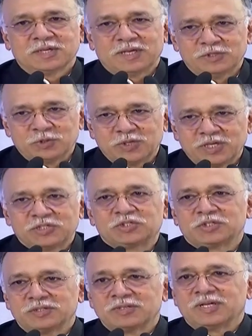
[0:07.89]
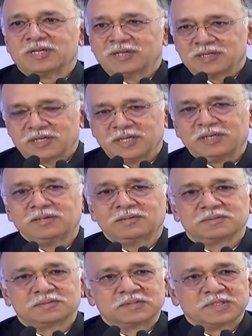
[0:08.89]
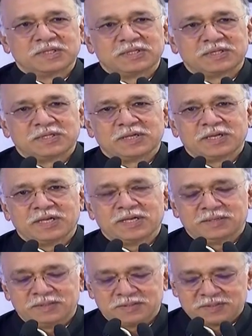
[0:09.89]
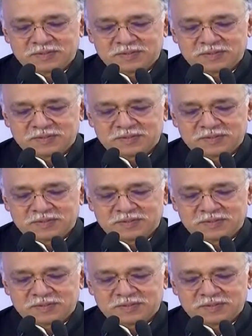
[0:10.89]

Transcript: education and learning. And